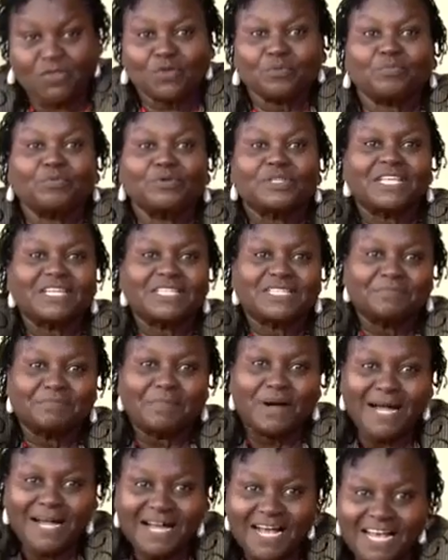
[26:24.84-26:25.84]
to put it
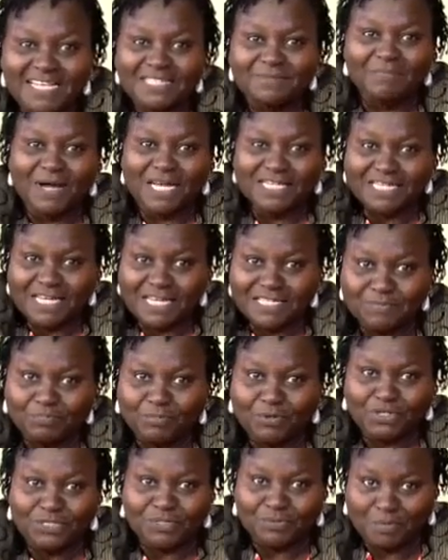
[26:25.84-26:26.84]
back as much as
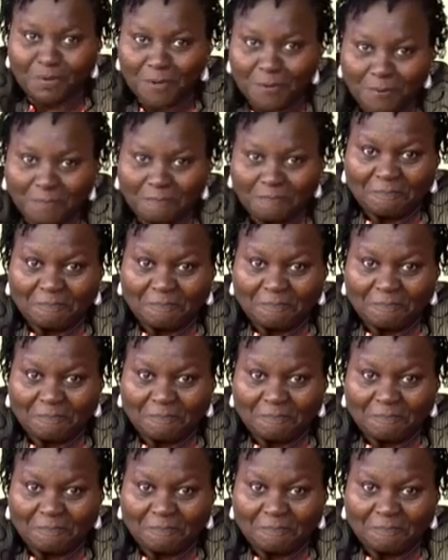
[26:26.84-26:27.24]
possible.